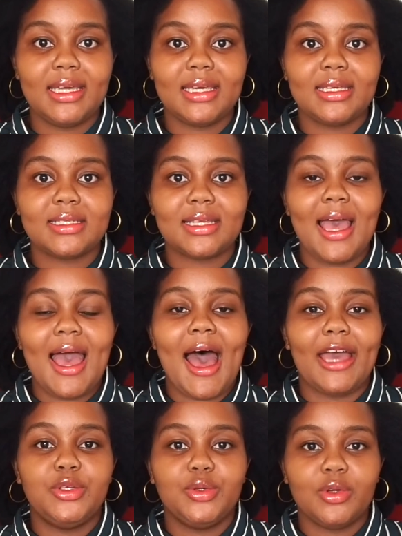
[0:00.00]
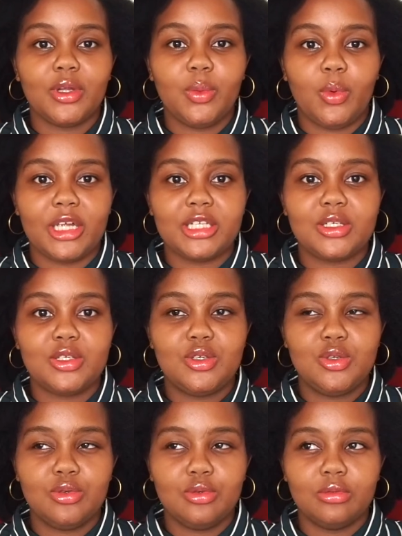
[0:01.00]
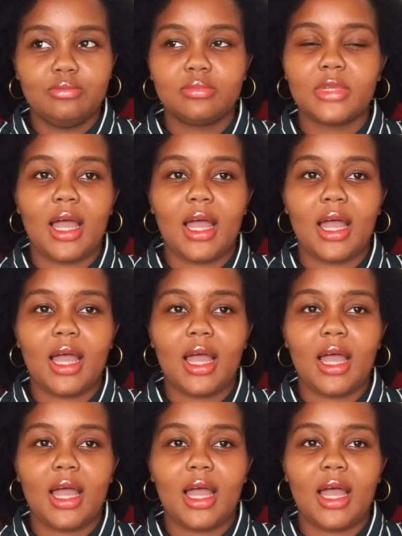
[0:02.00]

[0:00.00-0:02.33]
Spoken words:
is I do not want to